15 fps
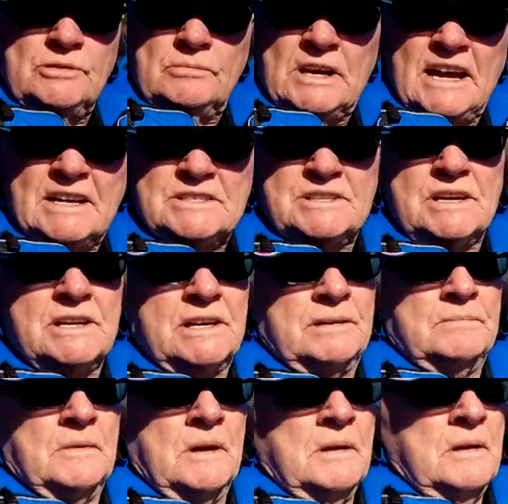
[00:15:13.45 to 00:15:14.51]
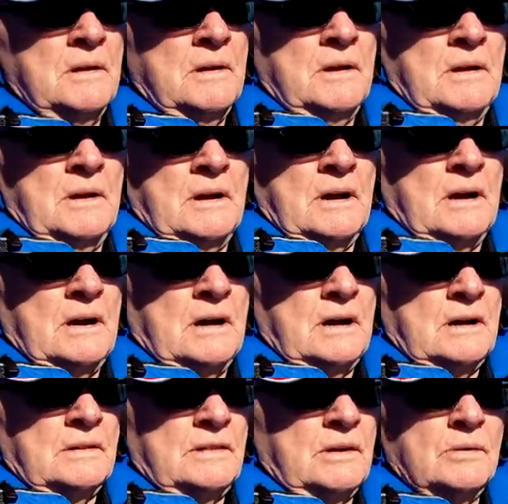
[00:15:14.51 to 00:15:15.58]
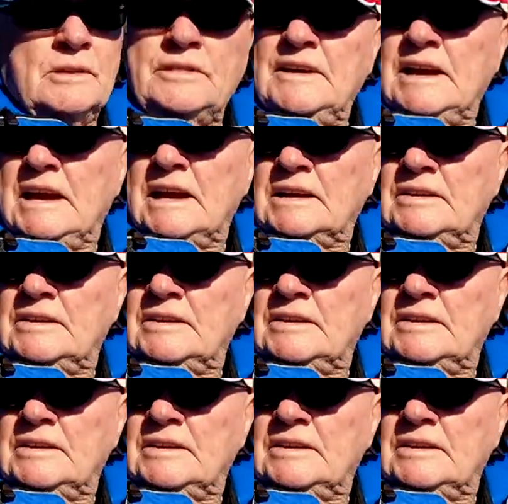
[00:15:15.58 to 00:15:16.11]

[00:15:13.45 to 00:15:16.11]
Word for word: them last night. Uh, the only thing I